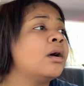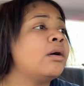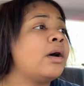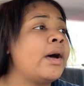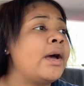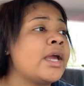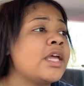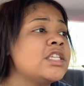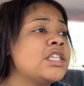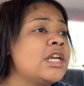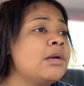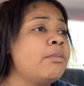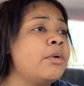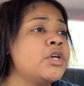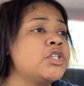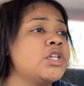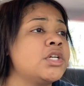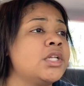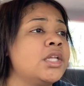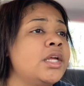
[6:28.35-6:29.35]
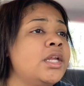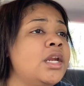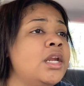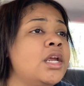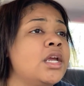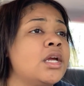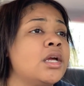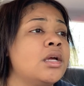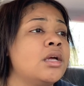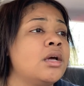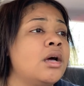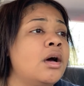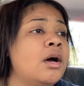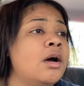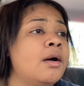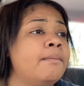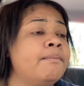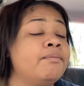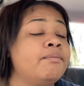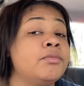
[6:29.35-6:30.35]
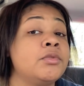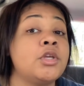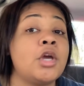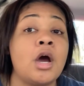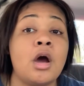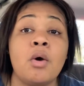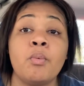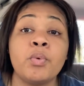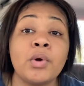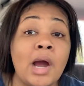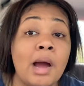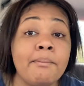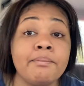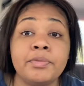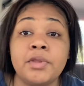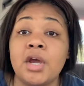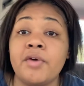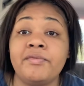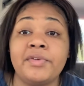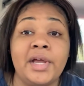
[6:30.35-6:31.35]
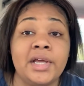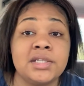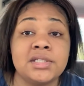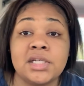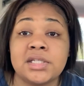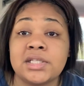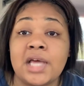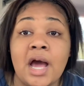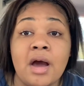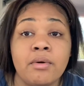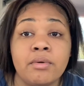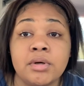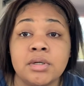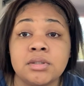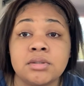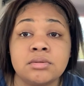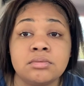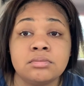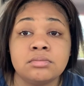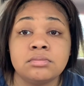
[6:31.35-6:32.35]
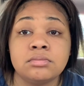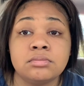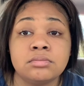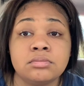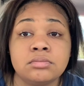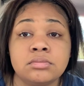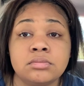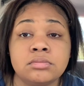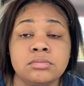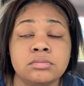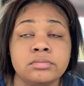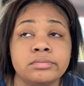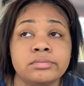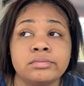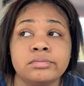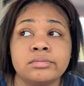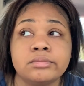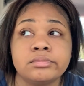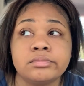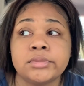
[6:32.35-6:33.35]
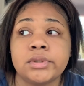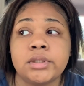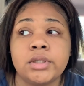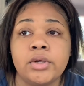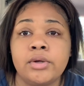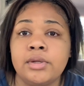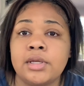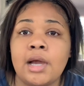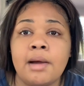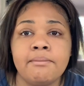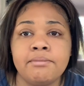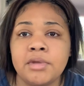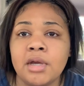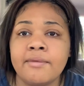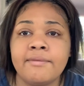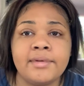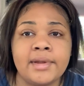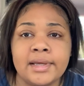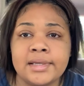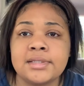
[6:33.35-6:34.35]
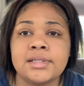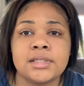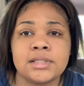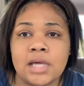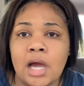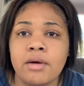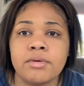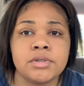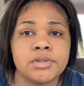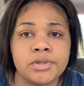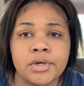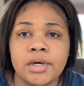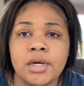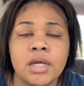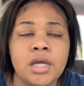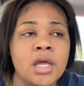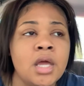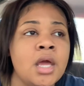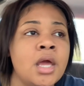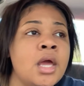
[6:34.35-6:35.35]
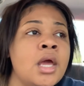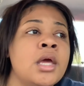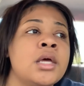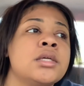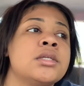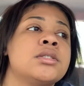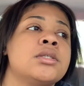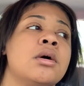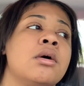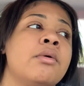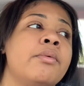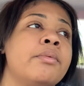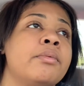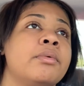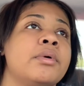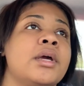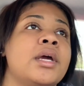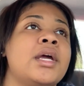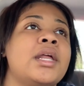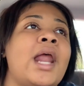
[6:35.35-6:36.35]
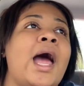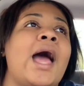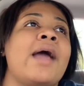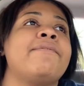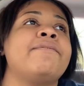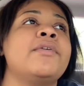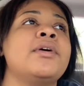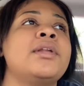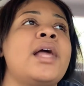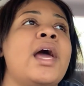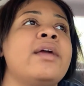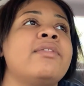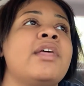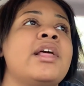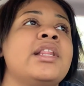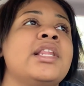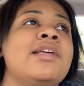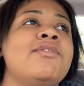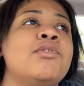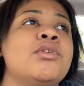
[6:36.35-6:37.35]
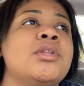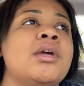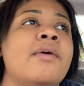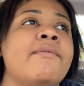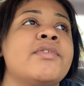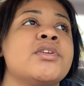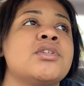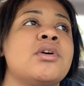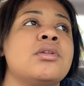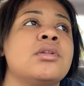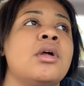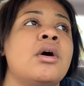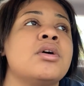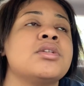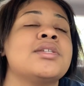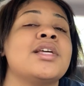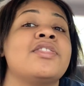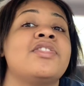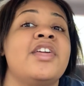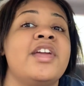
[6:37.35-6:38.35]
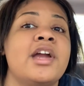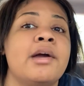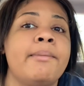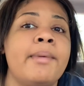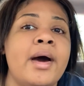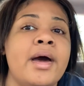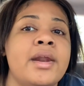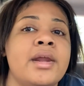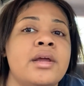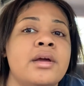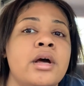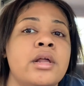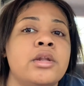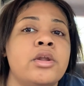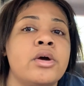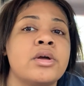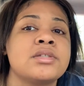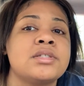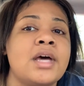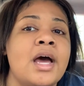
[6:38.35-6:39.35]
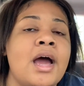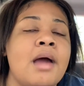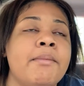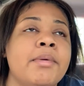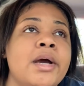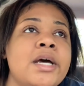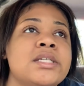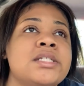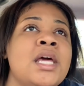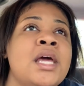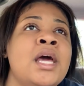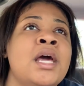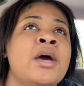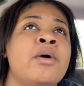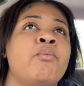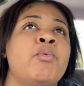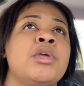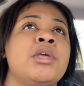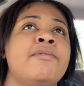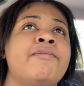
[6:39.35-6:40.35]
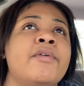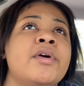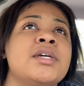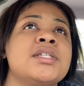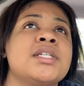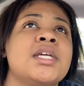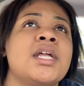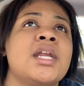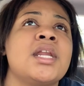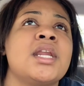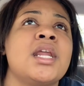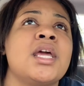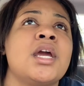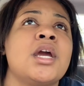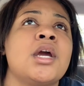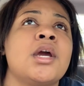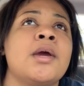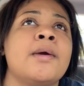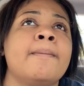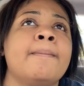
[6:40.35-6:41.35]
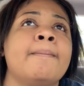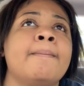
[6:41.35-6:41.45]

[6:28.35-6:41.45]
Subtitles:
I get to the abortion clinic, y'all, I'm there for like 6 hours. Literally, I'm there for like 6 hours straight. So, and I feel like they leave you there for so long to think about it, a long time, because when you first get in there,